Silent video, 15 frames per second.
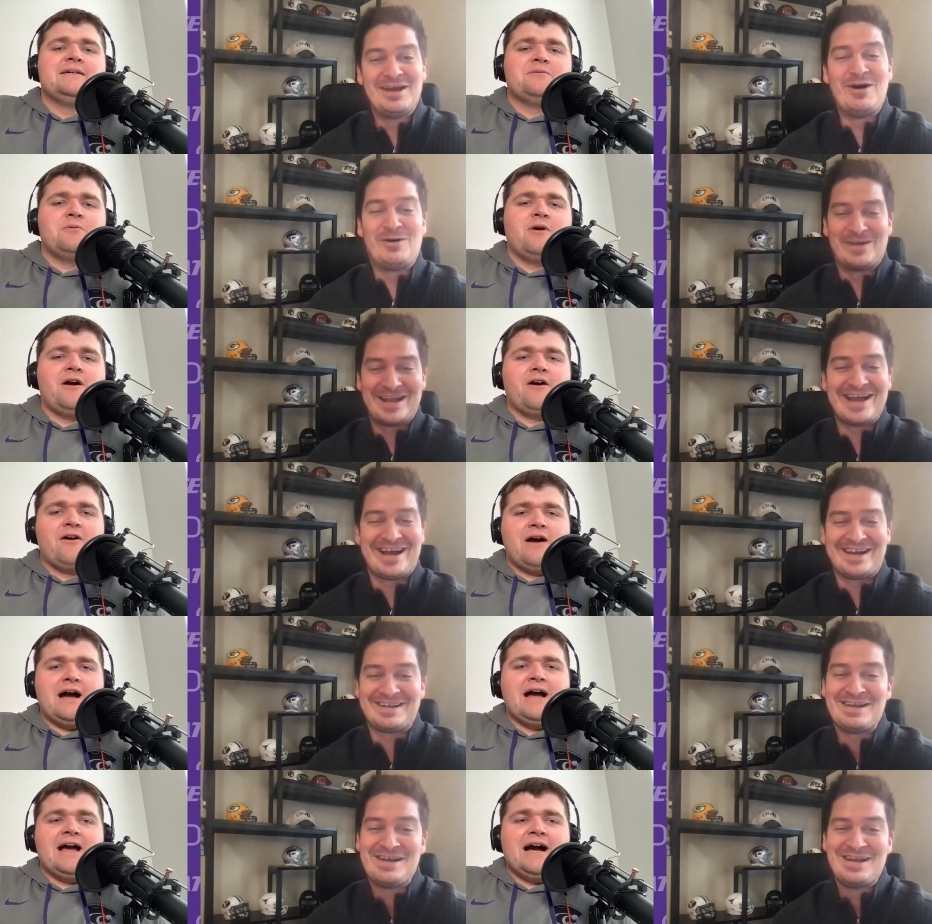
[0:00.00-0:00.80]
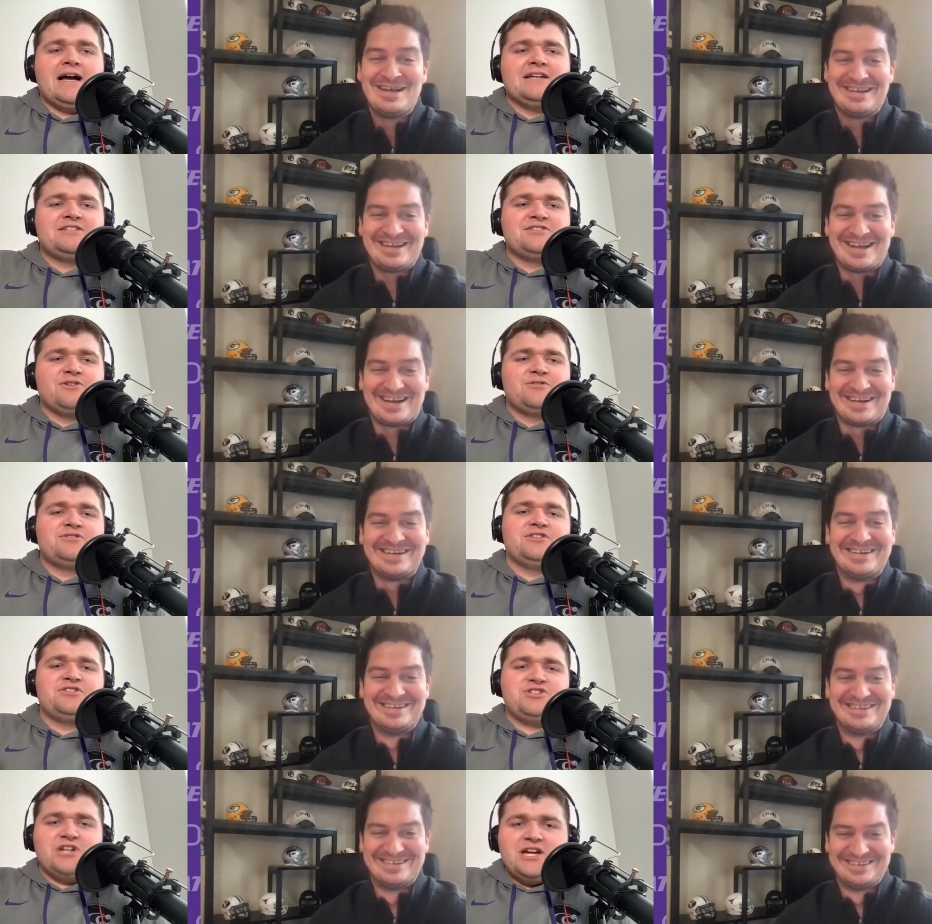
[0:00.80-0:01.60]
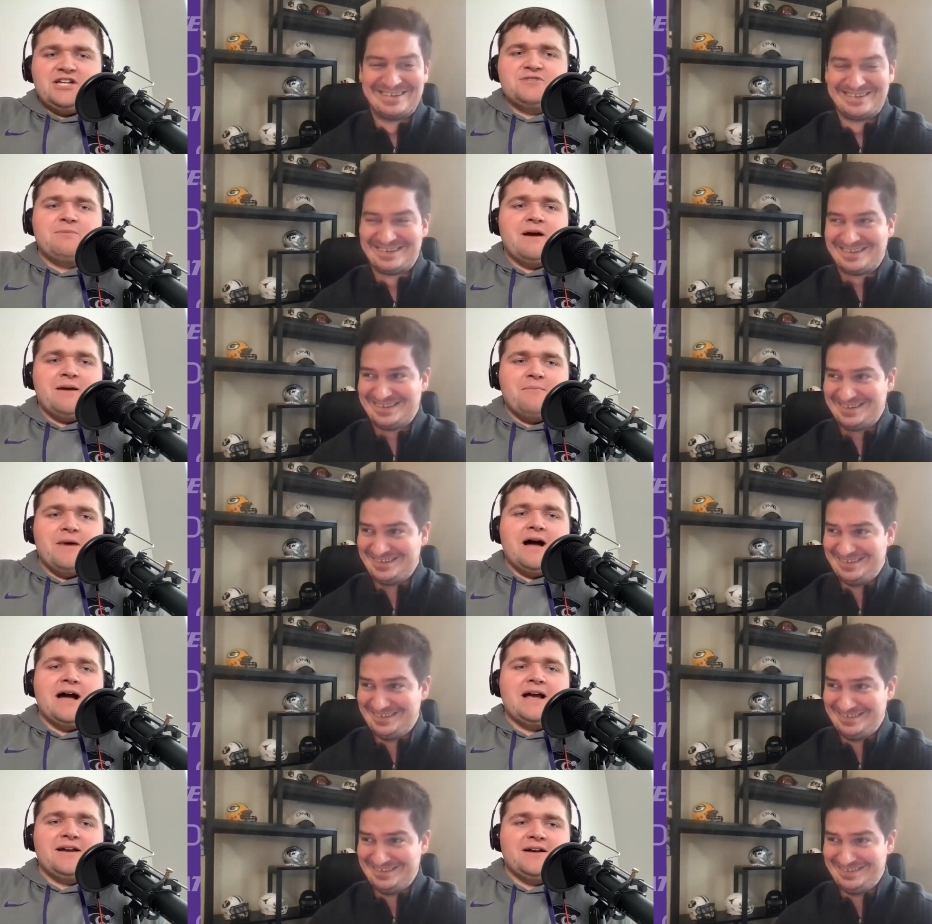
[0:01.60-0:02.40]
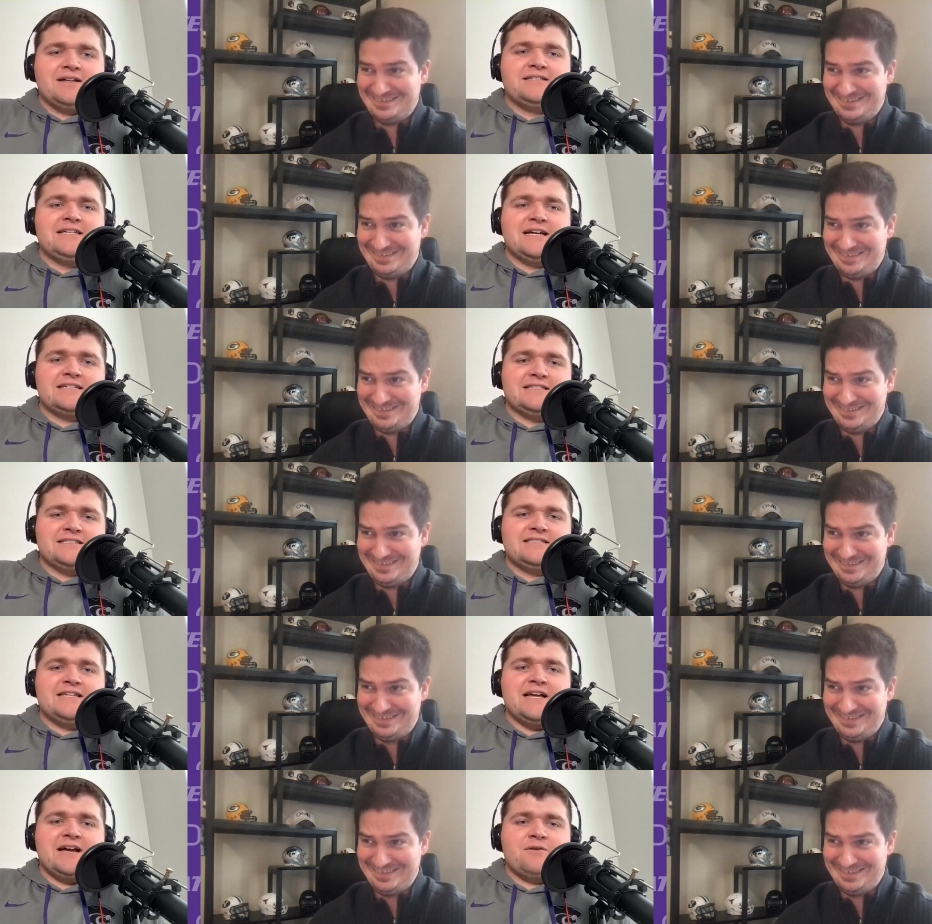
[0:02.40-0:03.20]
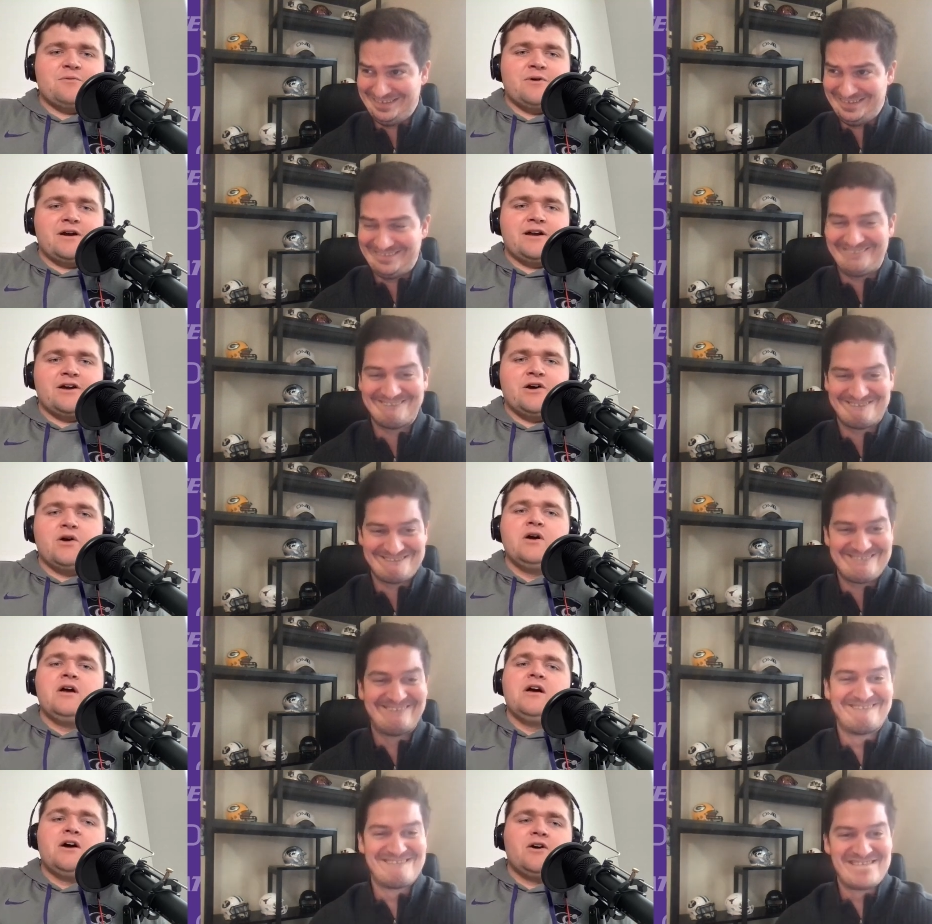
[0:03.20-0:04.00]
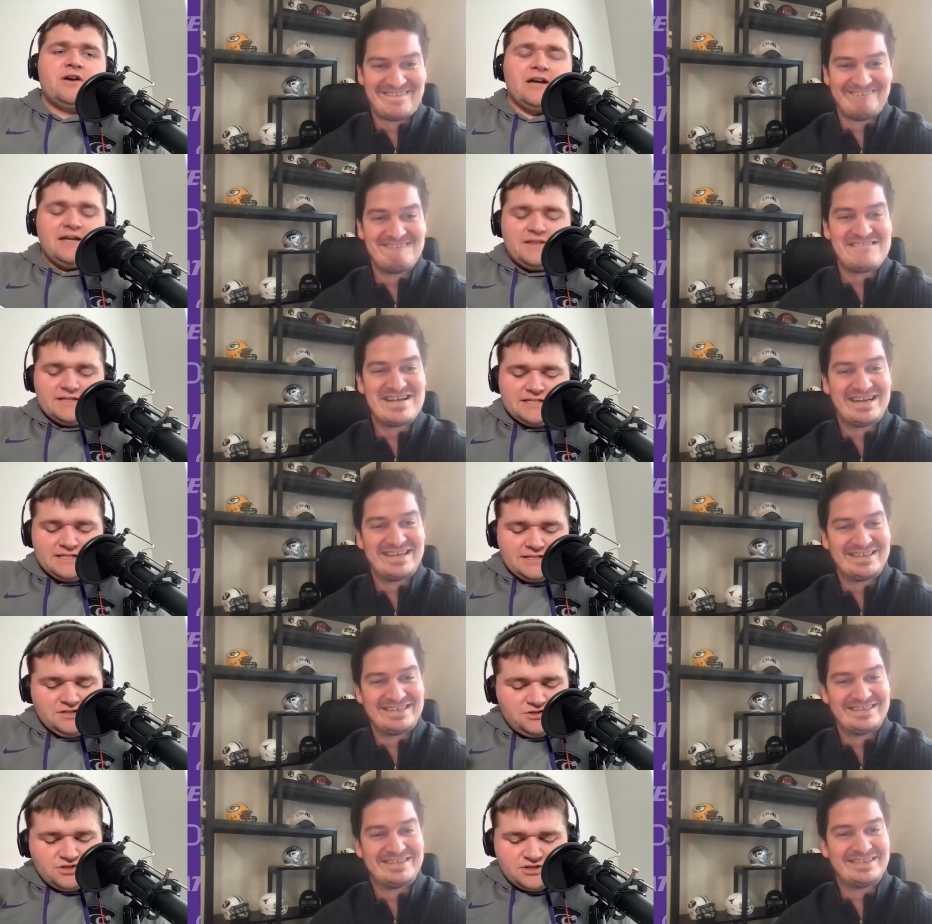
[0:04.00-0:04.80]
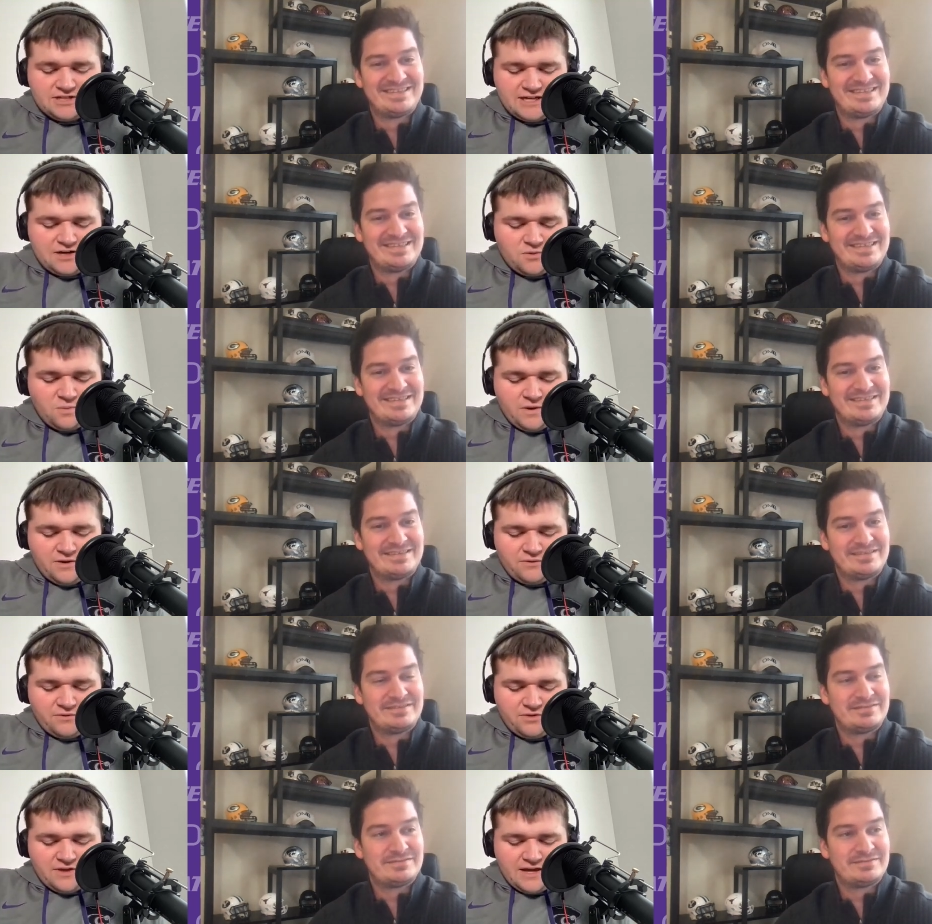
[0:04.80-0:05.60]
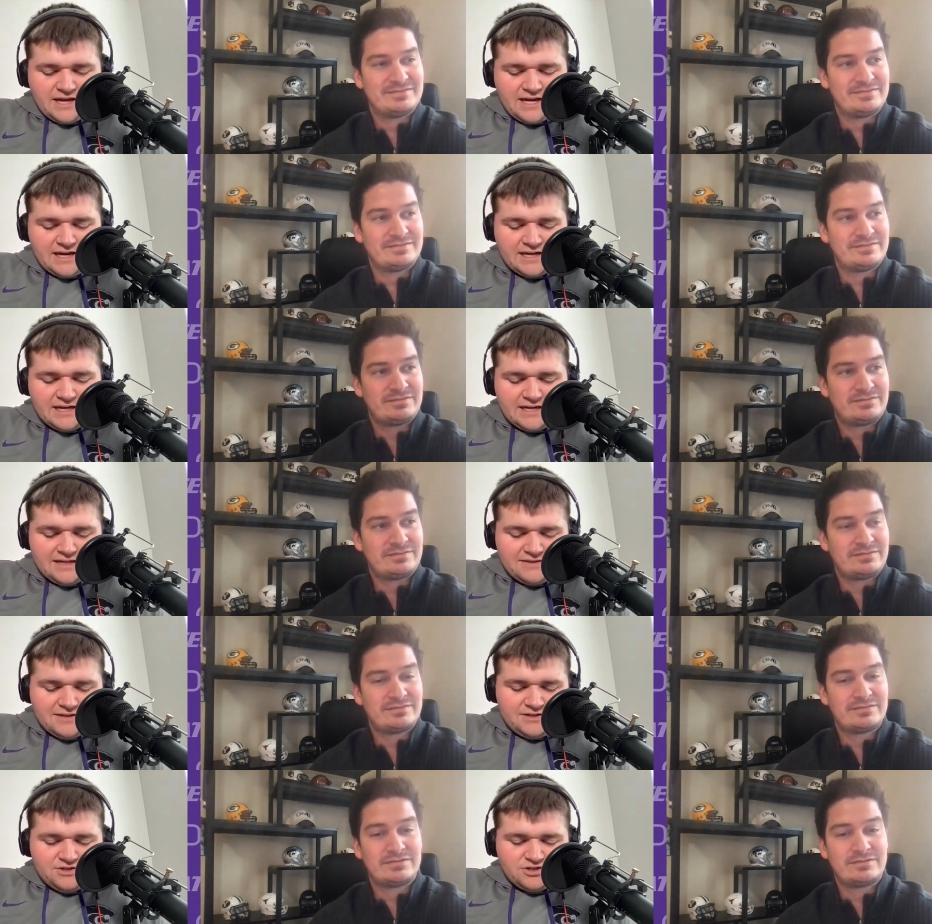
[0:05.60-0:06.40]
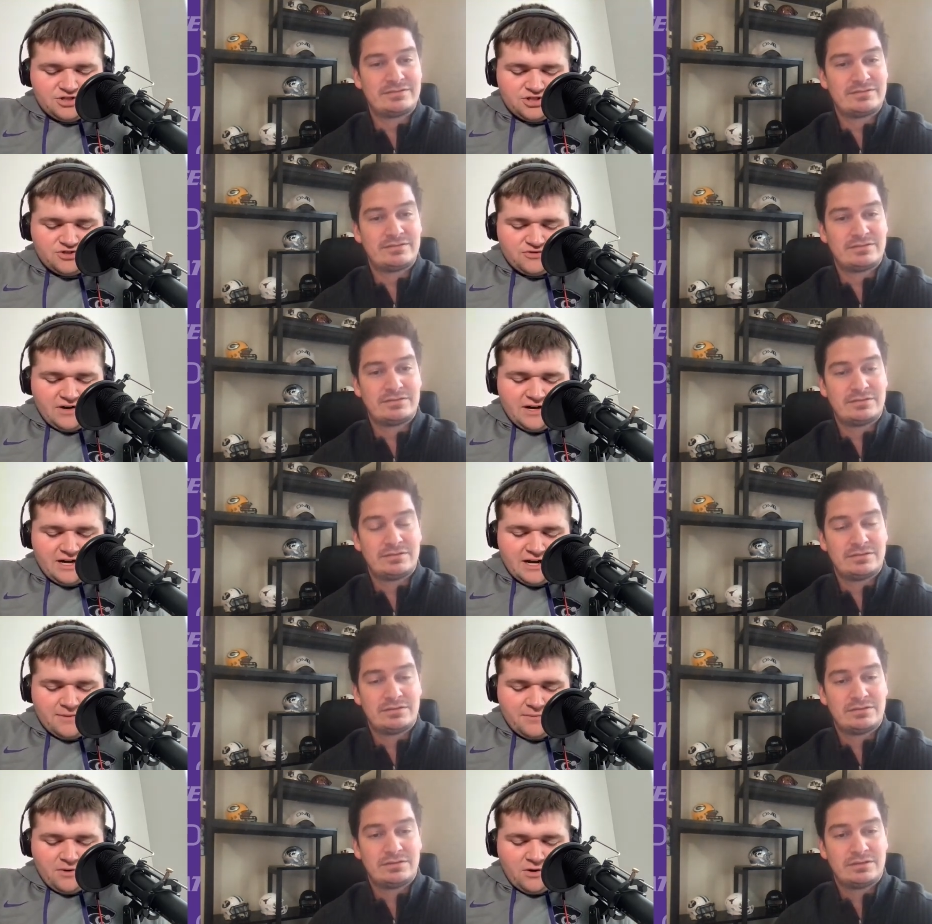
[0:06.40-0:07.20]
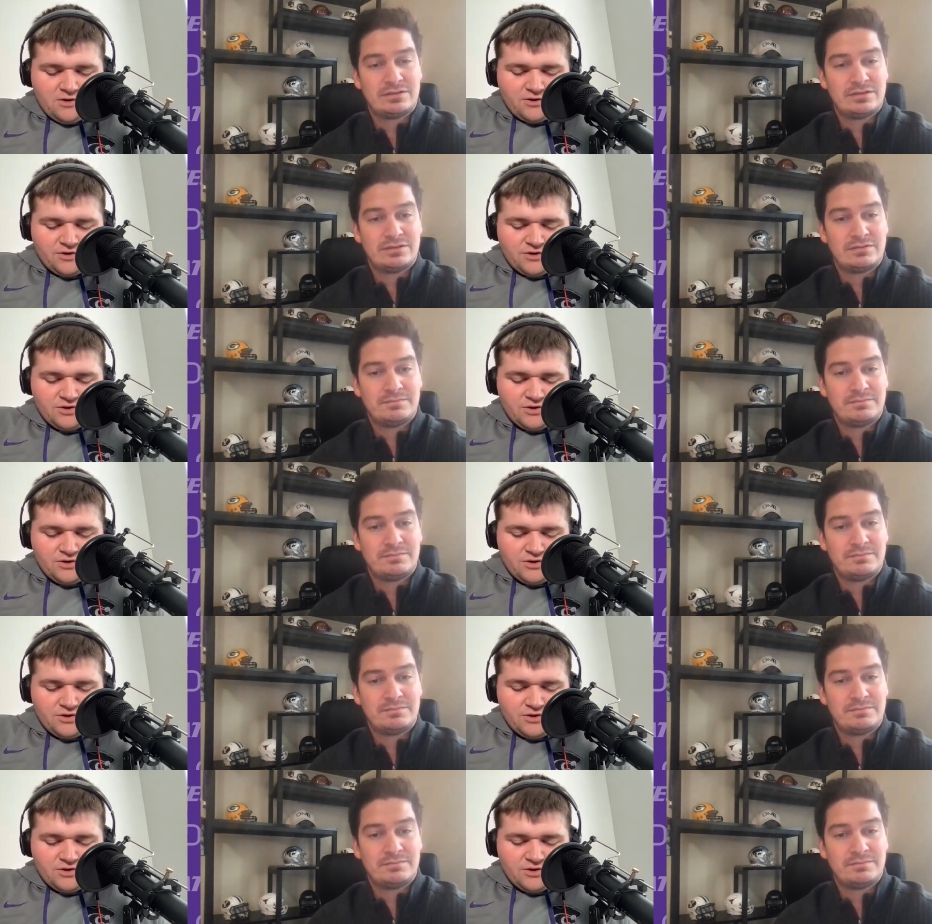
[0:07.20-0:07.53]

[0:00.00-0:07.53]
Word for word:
Speaker 1: Oh, yeah. I, I start to change my mind on Texas Tech, where I go, okay, this isn't just like a weird thing. They just straight up aren't